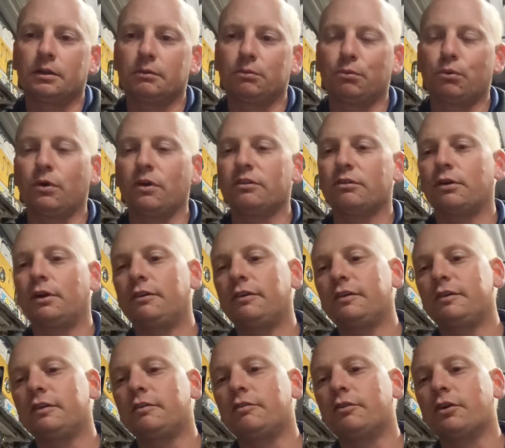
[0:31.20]
Why
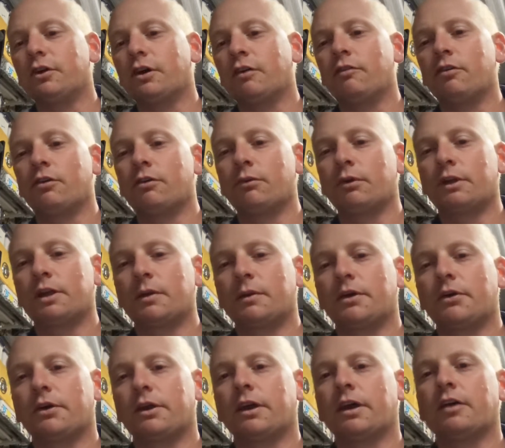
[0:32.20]
355? We'll keep
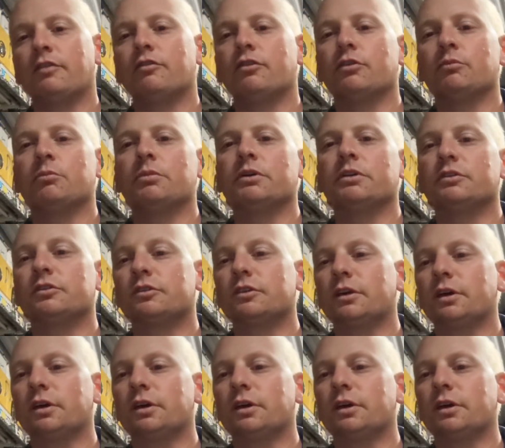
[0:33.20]
going over it, but